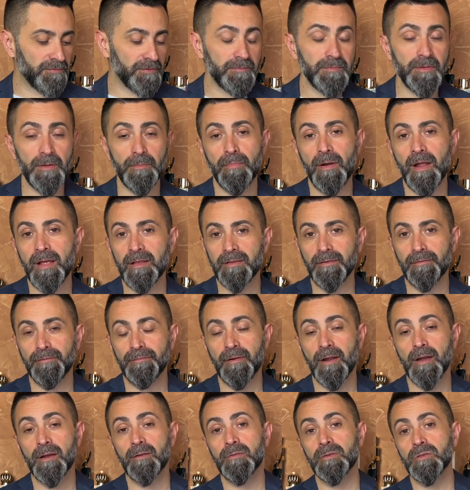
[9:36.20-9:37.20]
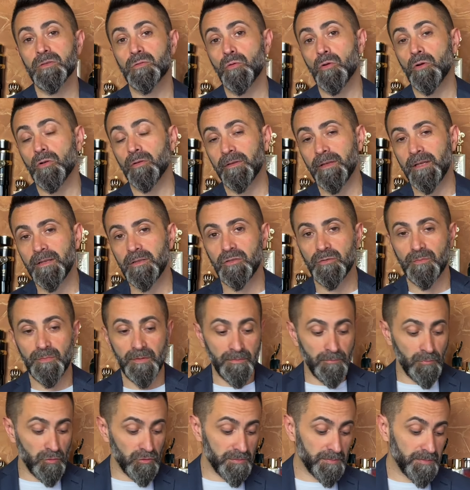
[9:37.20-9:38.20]
from the brand of fragrance world and to
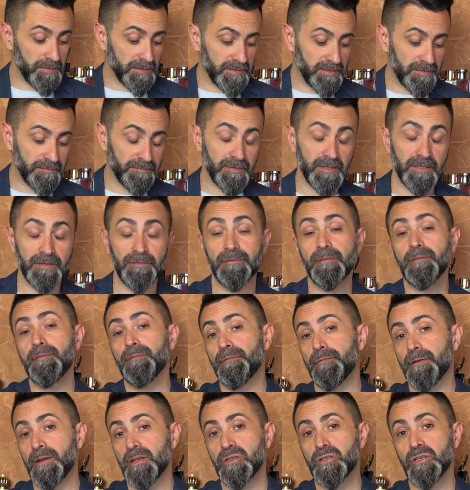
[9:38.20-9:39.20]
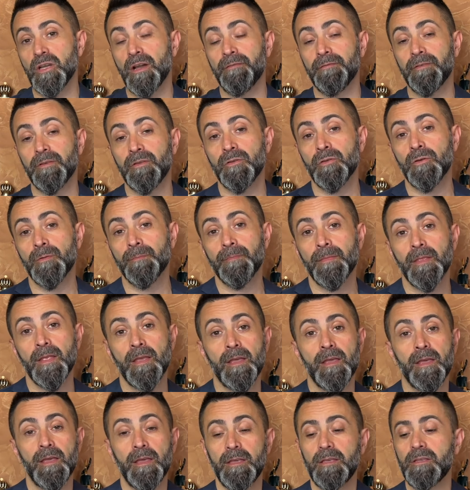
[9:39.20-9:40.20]
be more specific from French Avenue
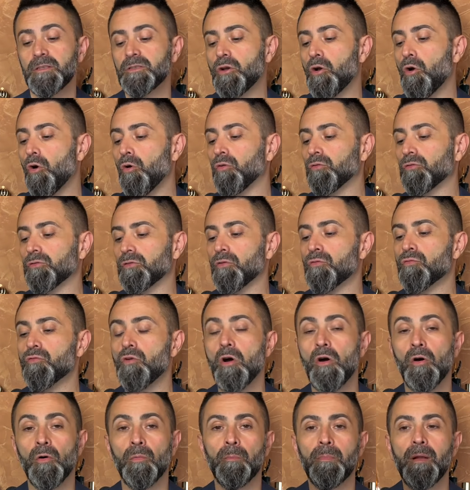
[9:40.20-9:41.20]
is called Royal